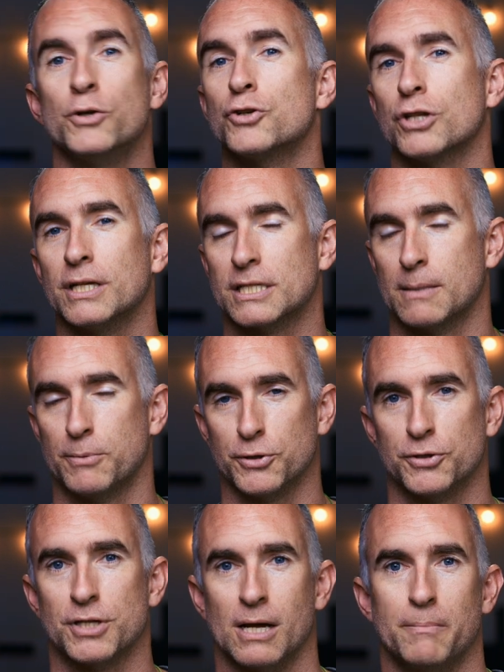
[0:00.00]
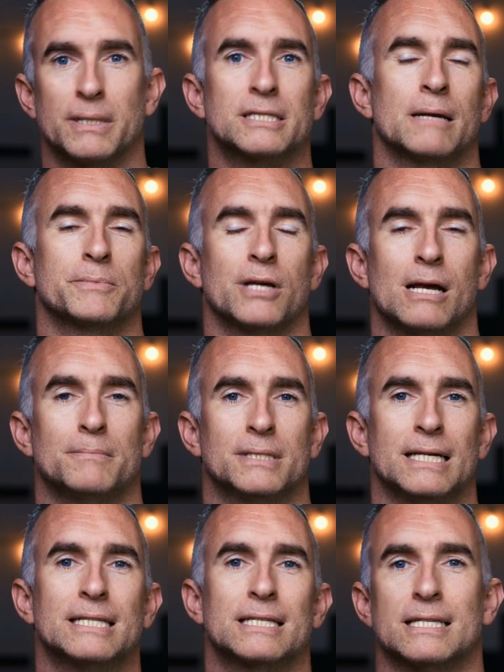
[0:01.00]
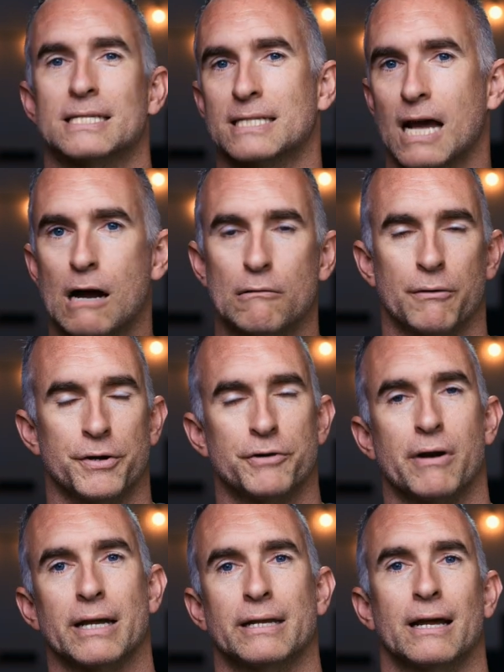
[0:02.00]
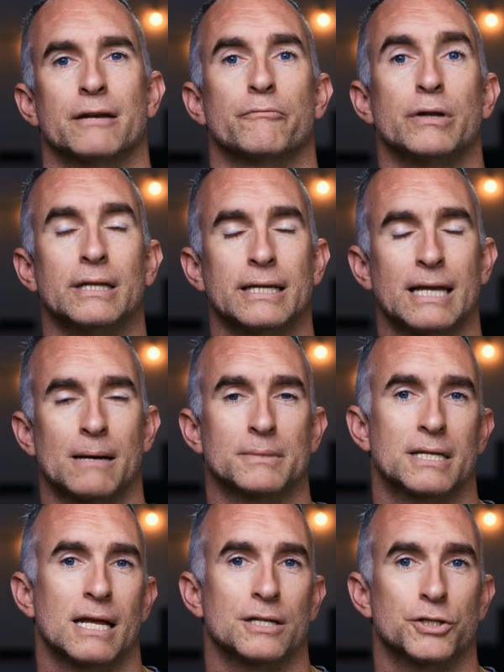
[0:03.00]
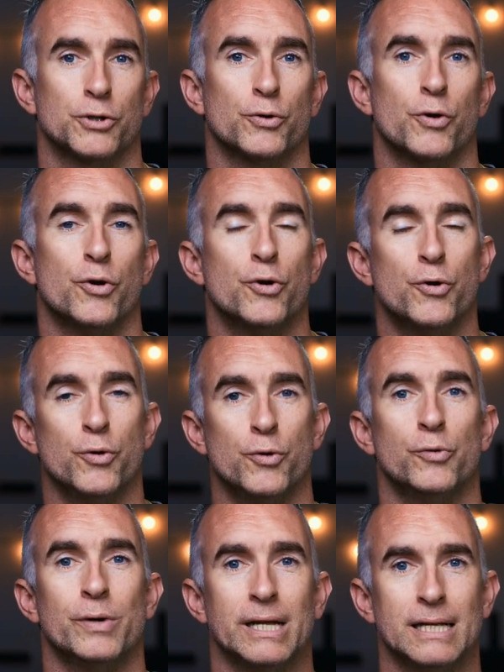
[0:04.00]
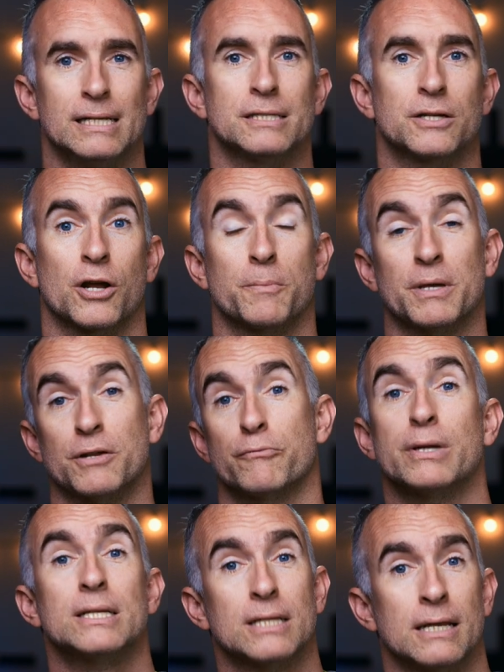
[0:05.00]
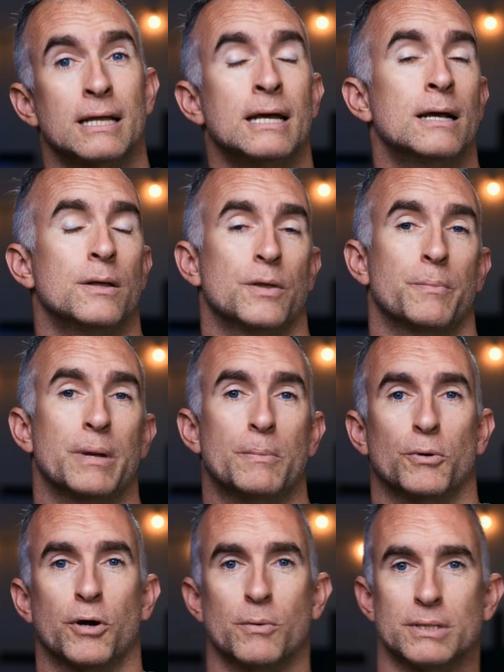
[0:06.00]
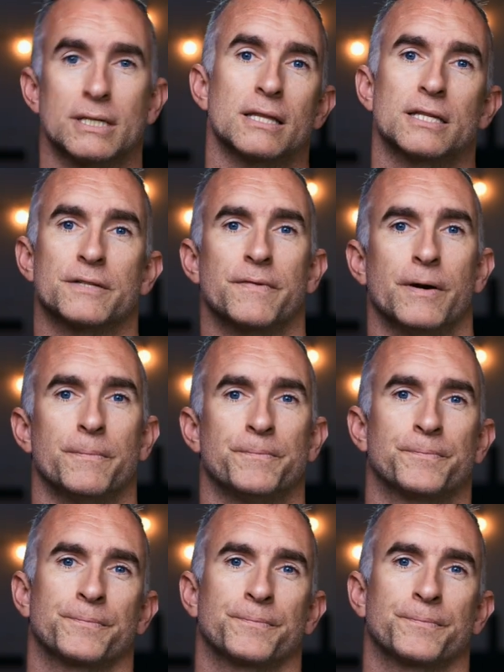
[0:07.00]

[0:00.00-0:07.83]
Usually it's the producer, but sometimes it's the star or the director. It really comes down to who is going to be the reason that people go and see this film.